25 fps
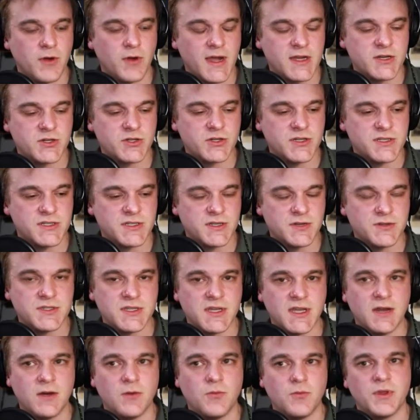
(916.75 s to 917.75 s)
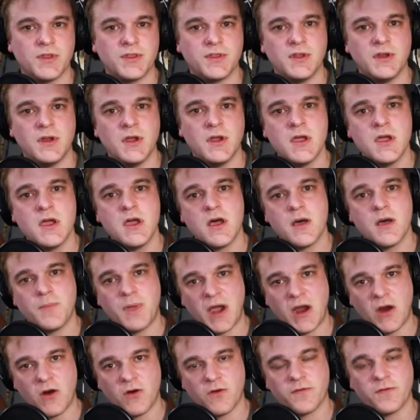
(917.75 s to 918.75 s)
action associated with it a
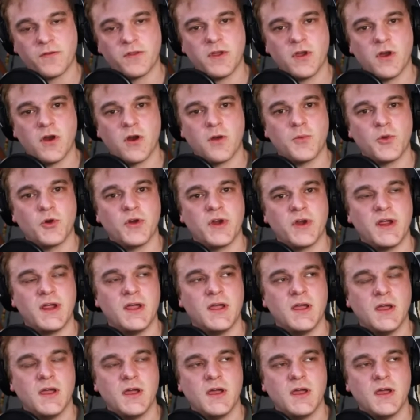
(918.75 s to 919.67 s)
power for the armory